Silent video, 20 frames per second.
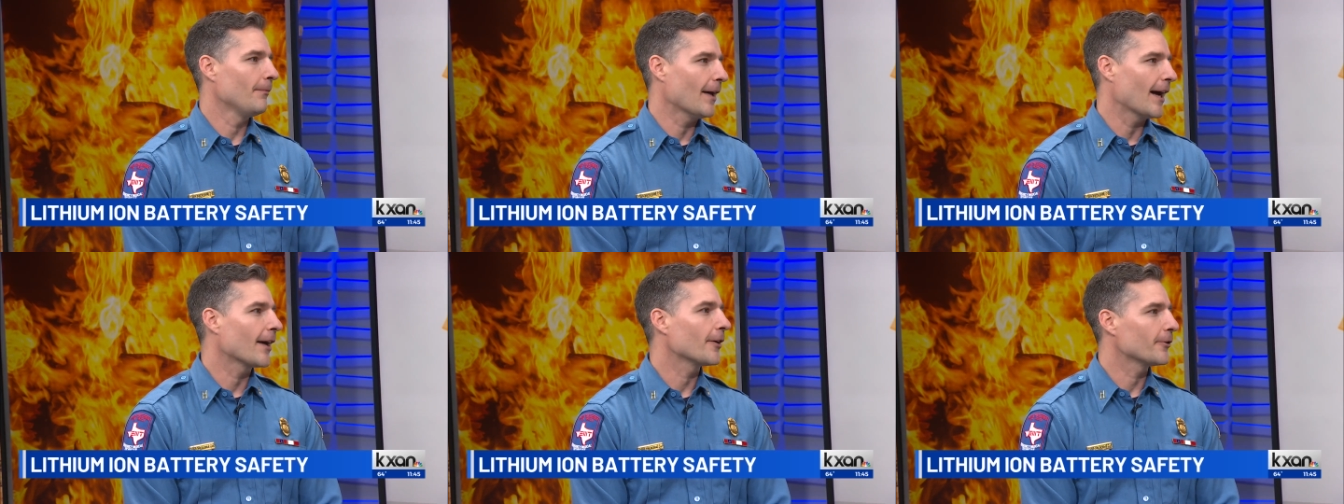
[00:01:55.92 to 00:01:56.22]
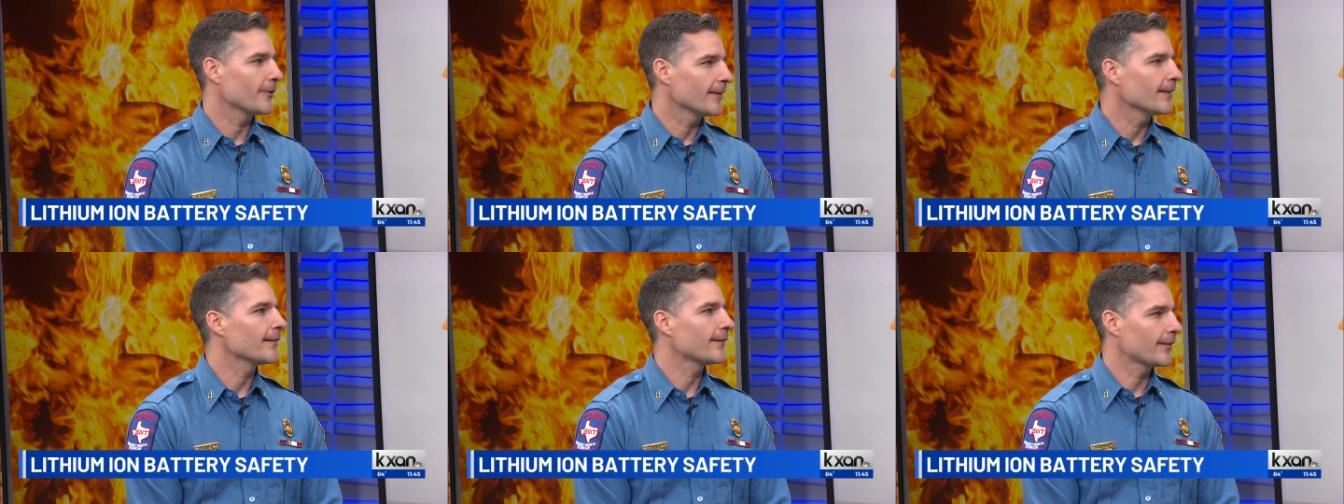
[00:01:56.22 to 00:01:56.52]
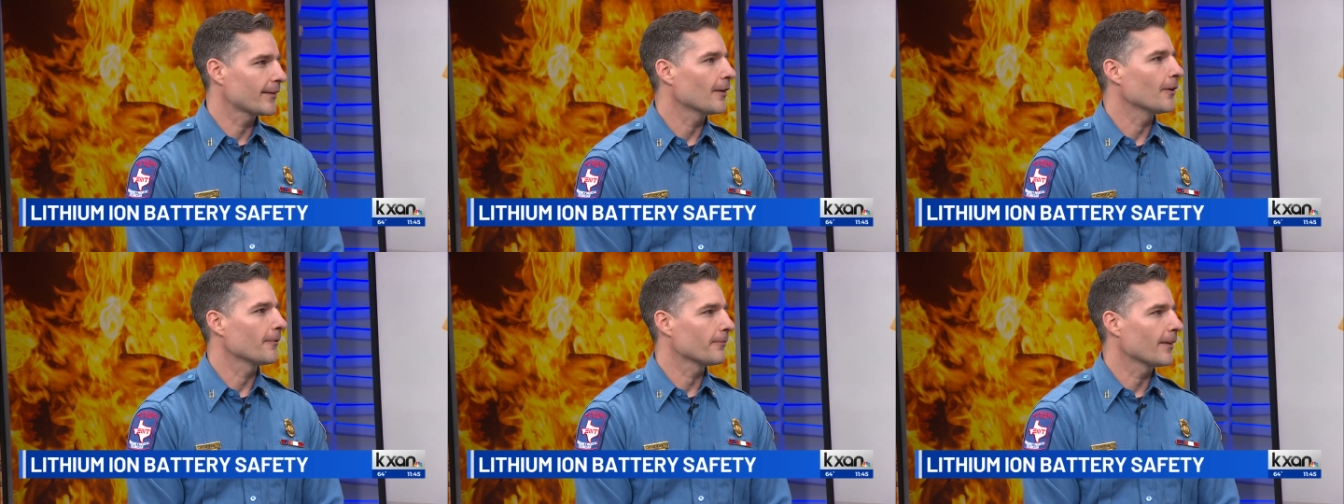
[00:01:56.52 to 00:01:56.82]
battery
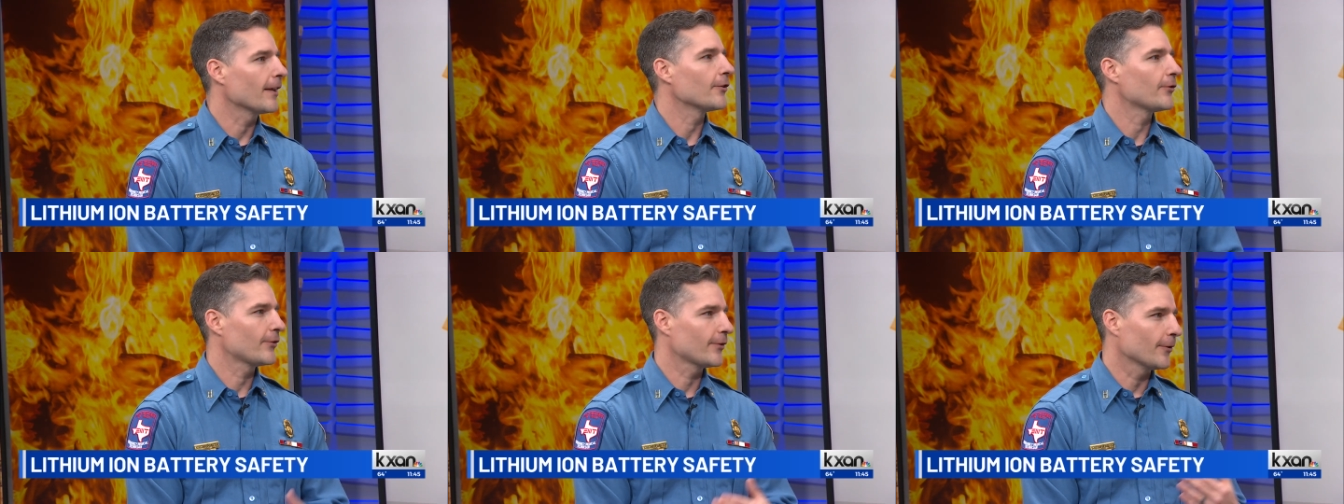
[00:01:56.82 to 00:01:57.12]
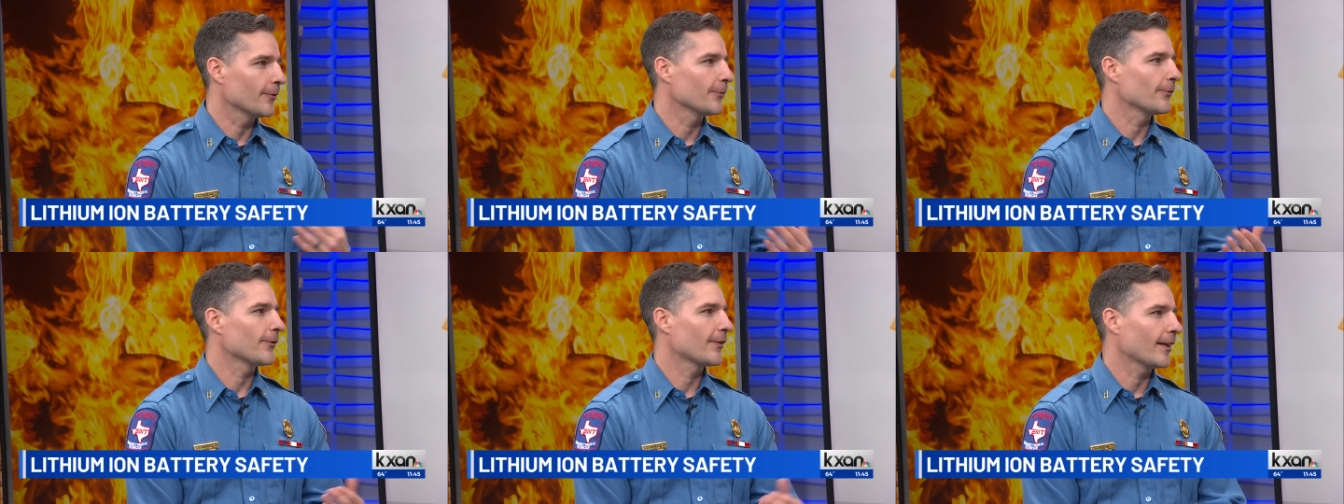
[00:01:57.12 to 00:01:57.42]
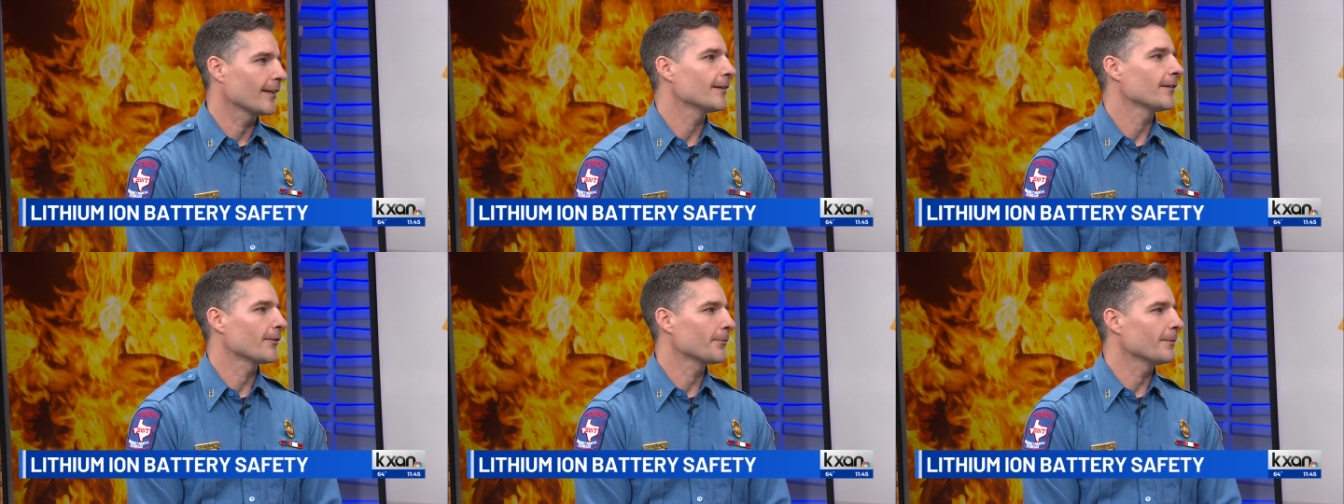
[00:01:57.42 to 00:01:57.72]
itself that shows
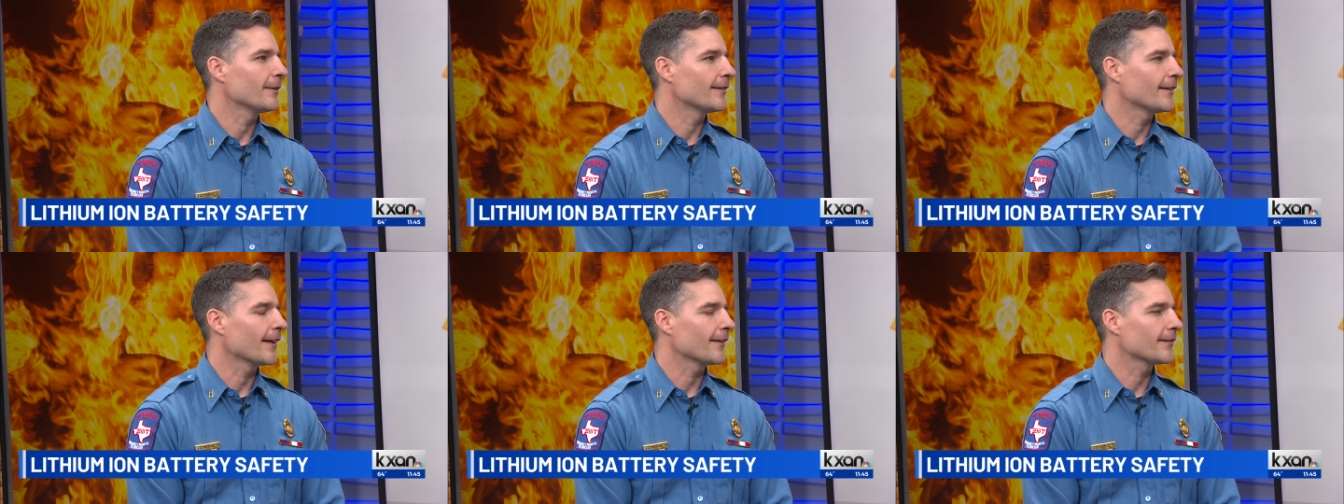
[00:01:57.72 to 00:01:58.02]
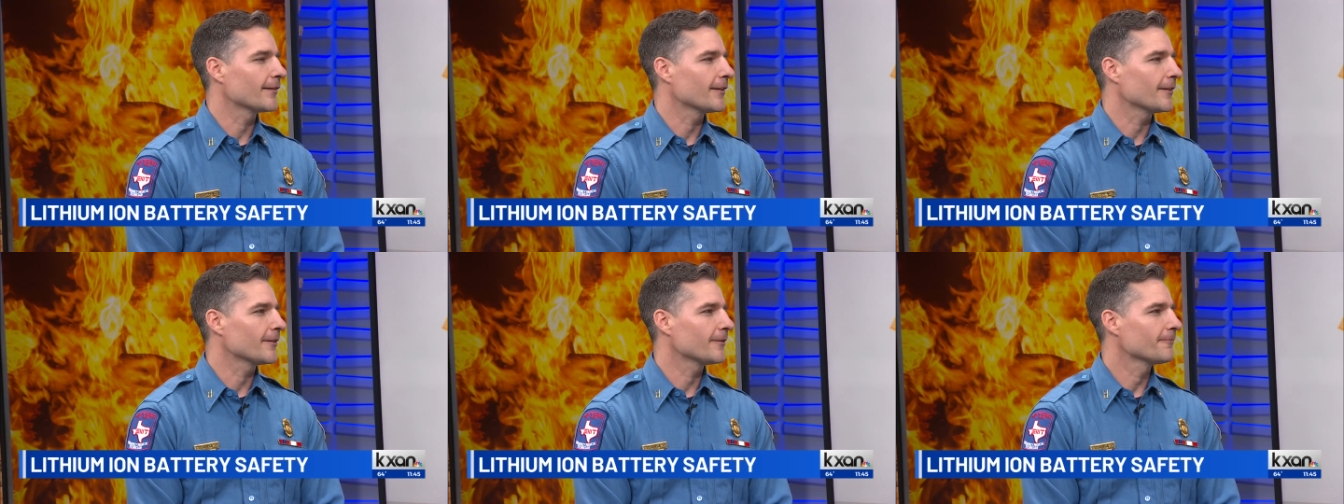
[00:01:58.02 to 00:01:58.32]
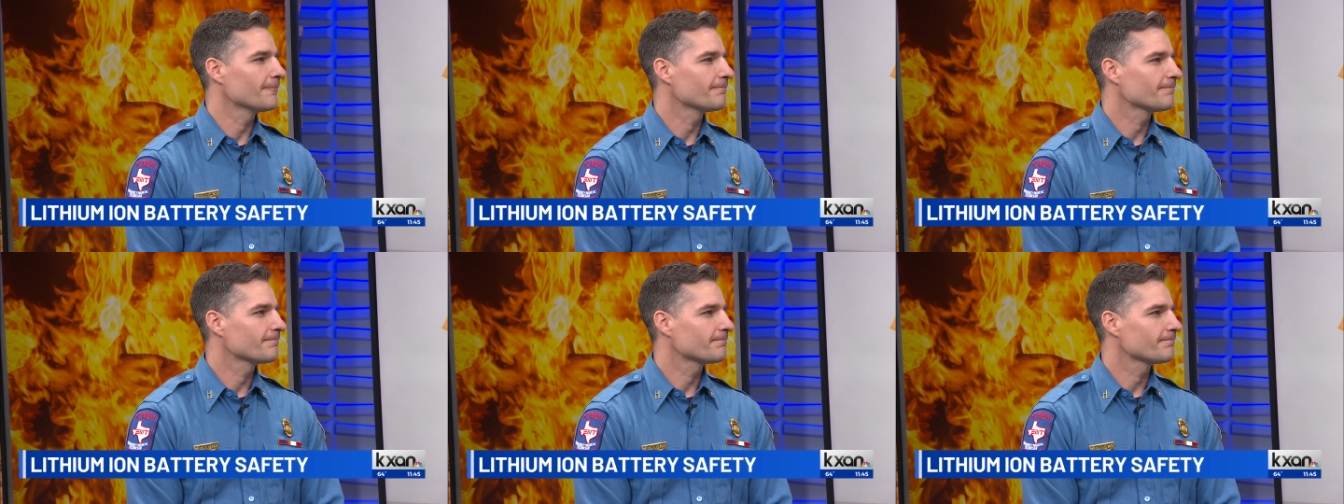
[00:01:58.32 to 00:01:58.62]
that it's been tested.
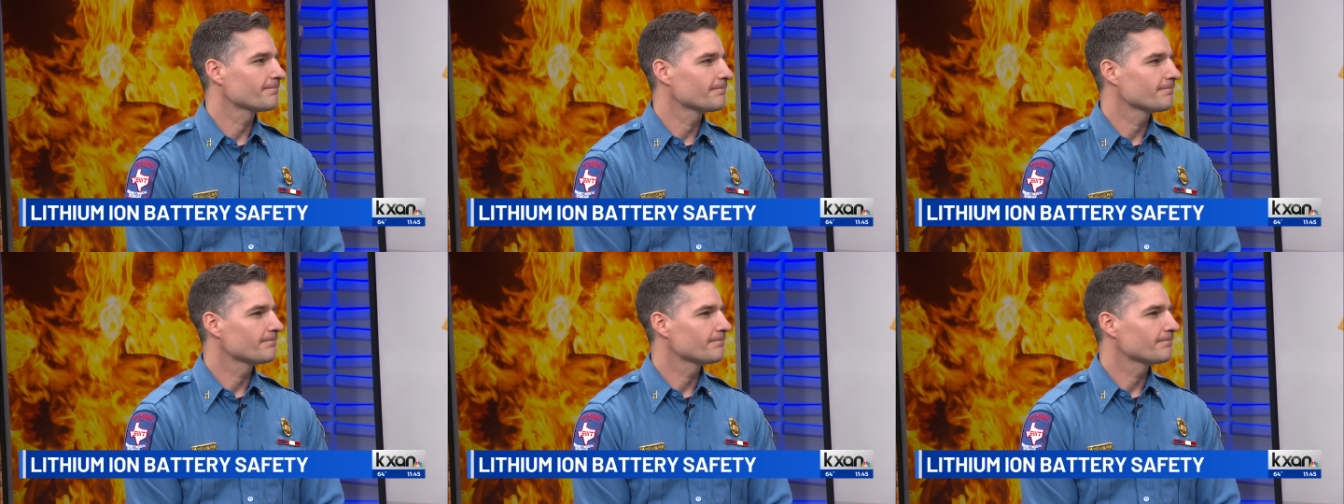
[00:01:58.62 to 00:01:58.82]
Okay,